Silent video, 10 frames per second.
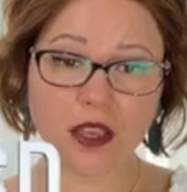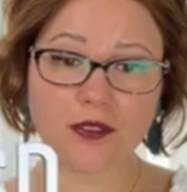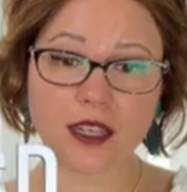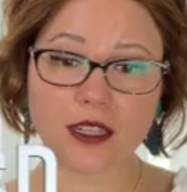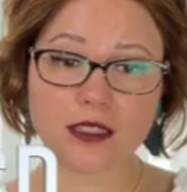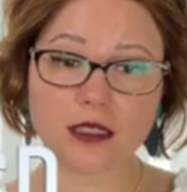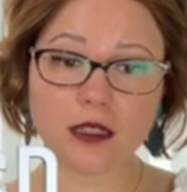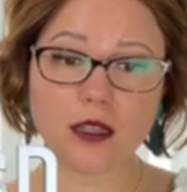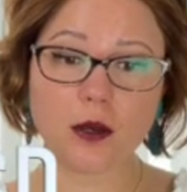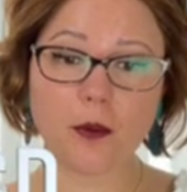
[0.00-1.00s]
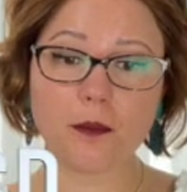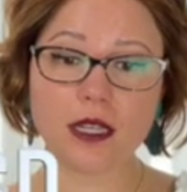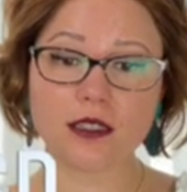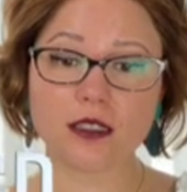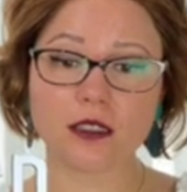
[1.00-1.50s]
That's
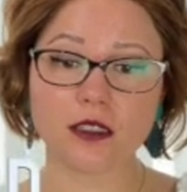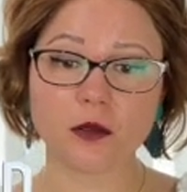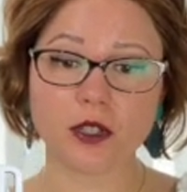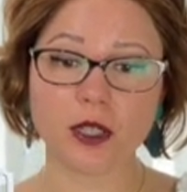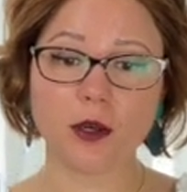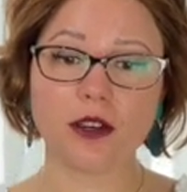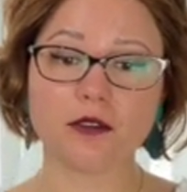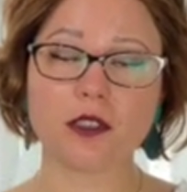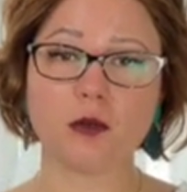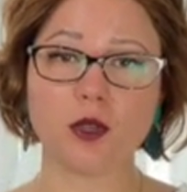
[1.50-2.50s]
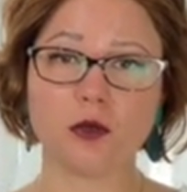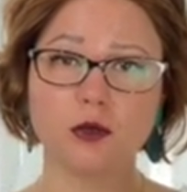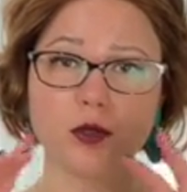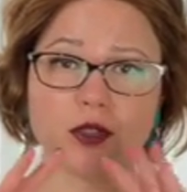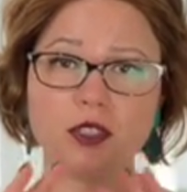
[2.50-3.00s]
basically where you have some
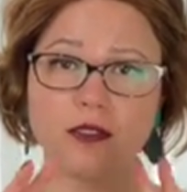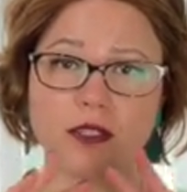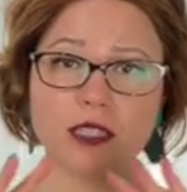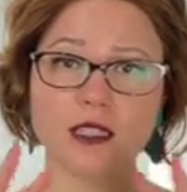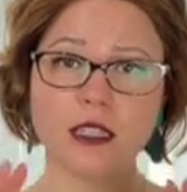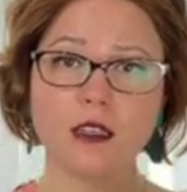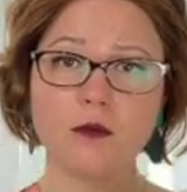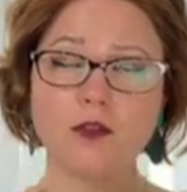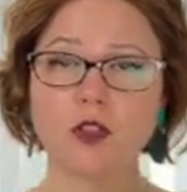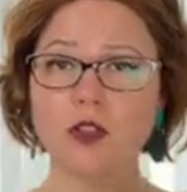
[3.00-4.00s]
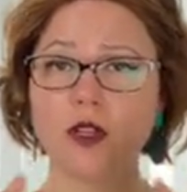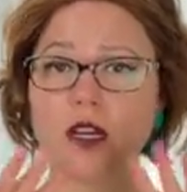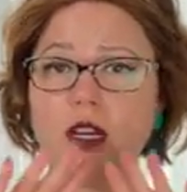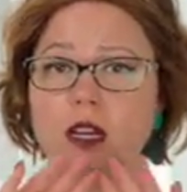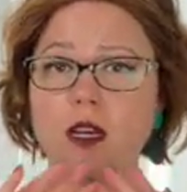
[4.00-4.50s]
erosion of the skin for
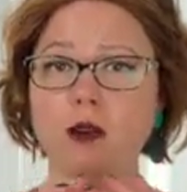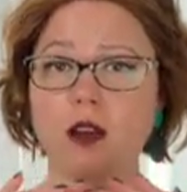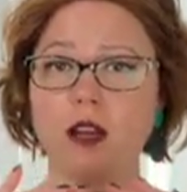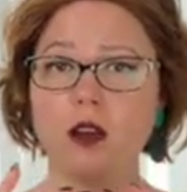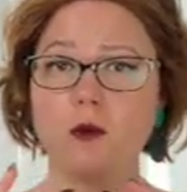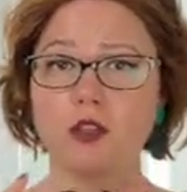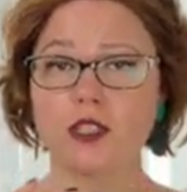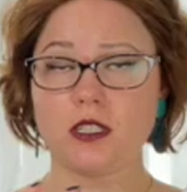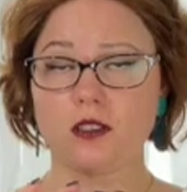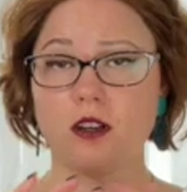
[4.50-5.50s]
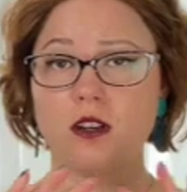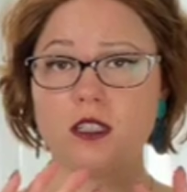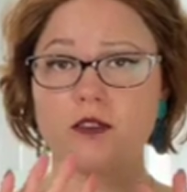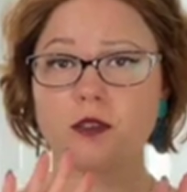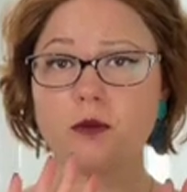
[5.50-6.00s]
um, which is
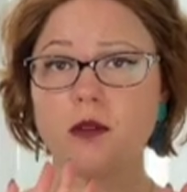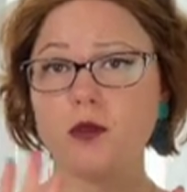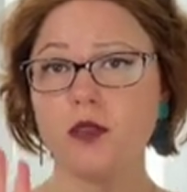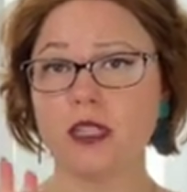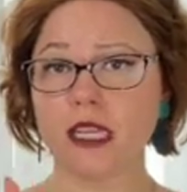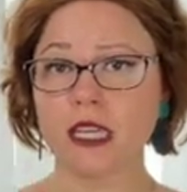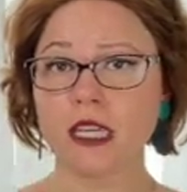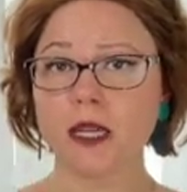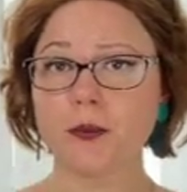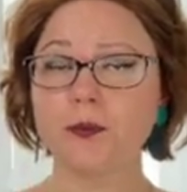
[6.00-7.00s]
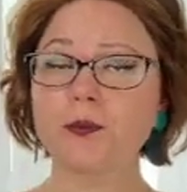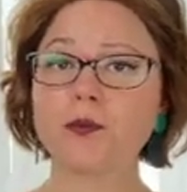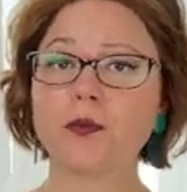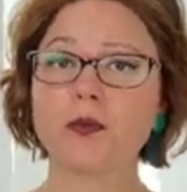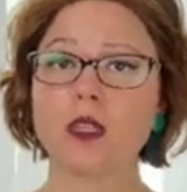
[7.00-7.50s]
caused from people laying
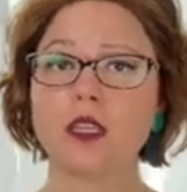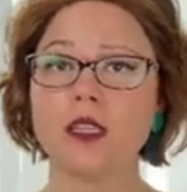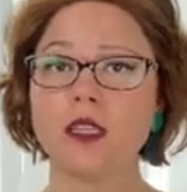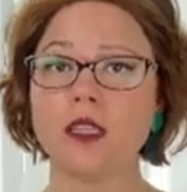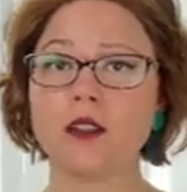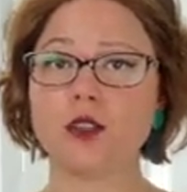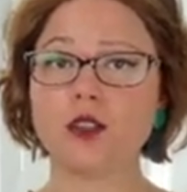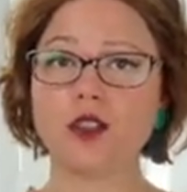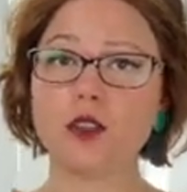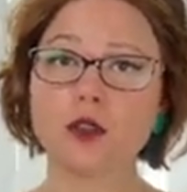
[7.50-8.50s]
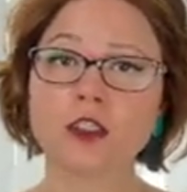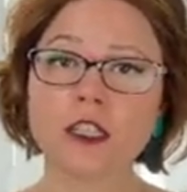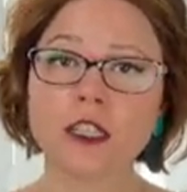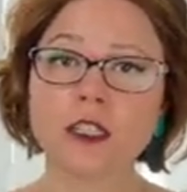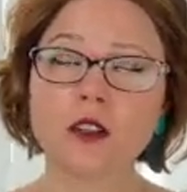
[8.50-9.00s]
in
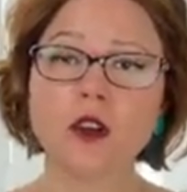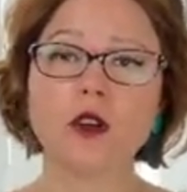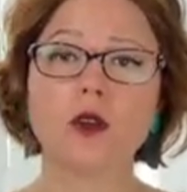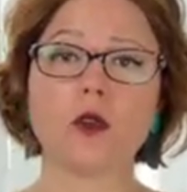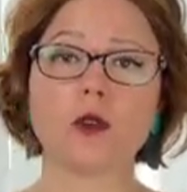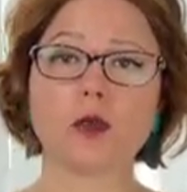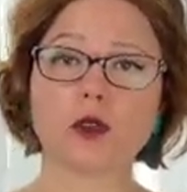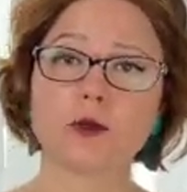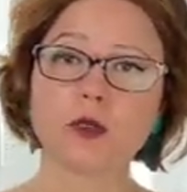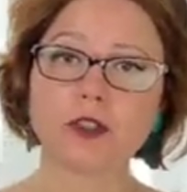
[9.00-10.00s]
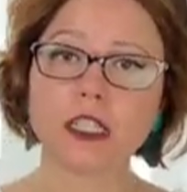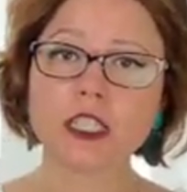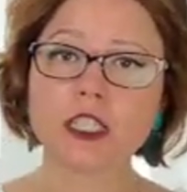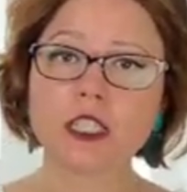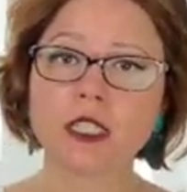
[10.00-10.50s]
urine or
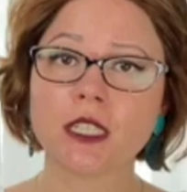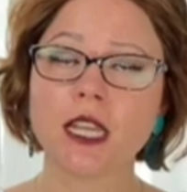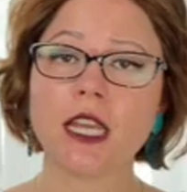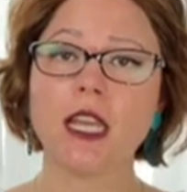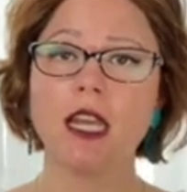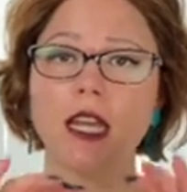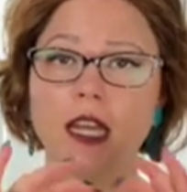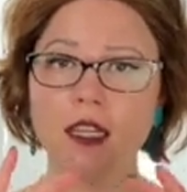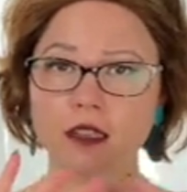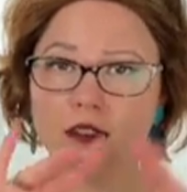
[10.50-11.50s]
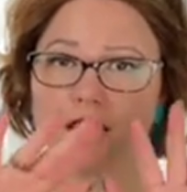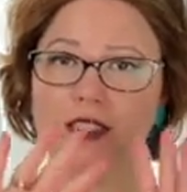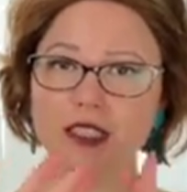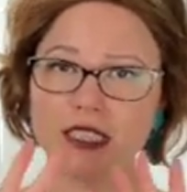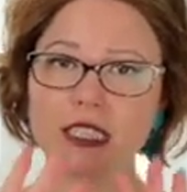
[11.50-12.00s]
perspiration and
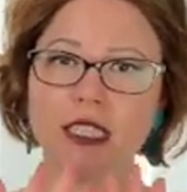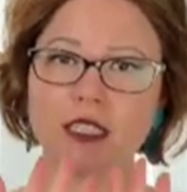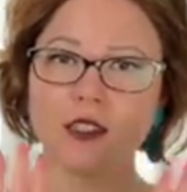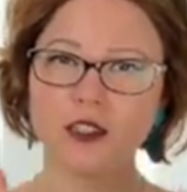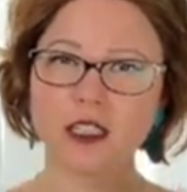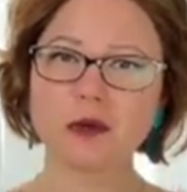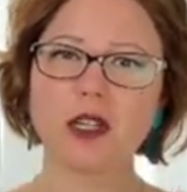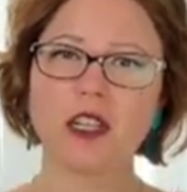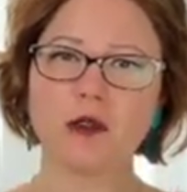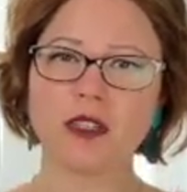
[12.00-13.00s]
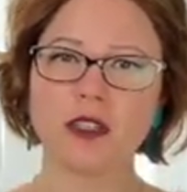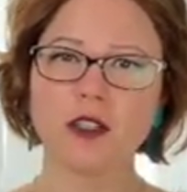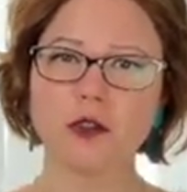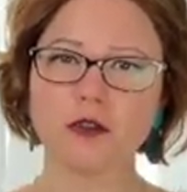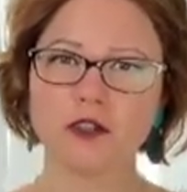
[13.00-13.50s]
their skin on their bottom can
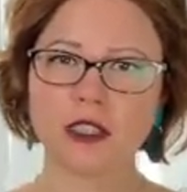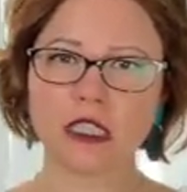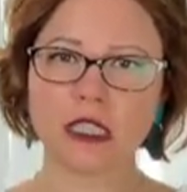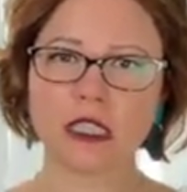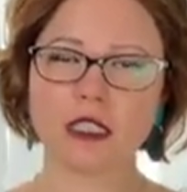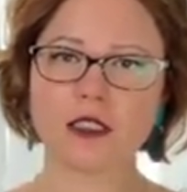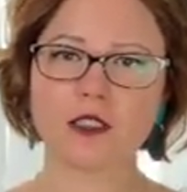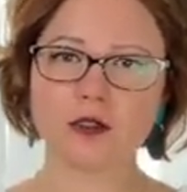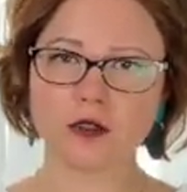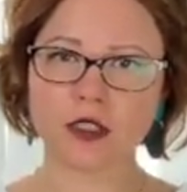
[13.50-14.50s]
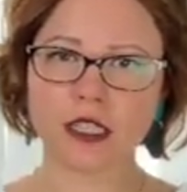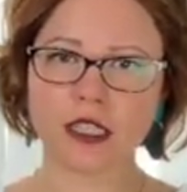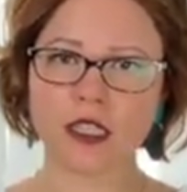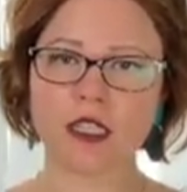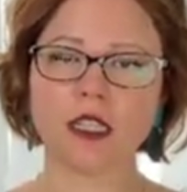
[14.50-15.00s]
get really
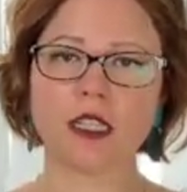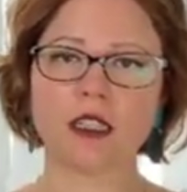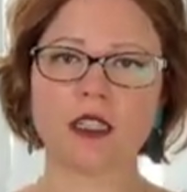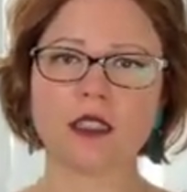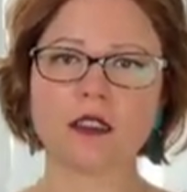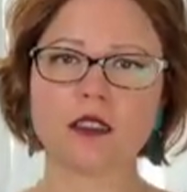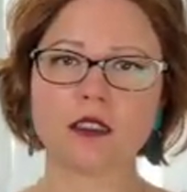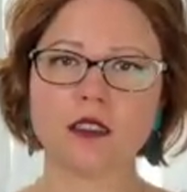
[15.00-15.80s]
excoriated and